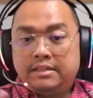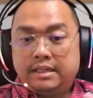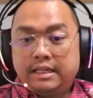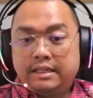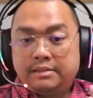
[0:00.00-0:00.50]

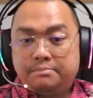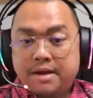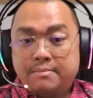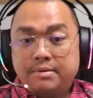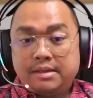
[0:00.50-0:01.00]
But it
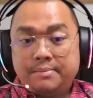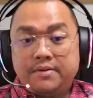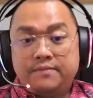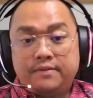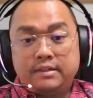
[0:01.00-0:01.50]
is
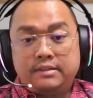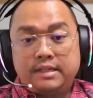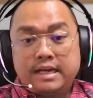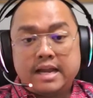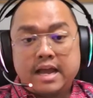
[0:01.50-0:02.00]
premised
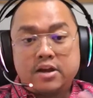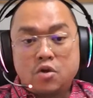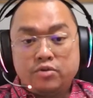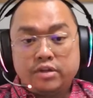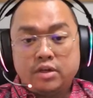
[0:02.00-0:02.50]
upon first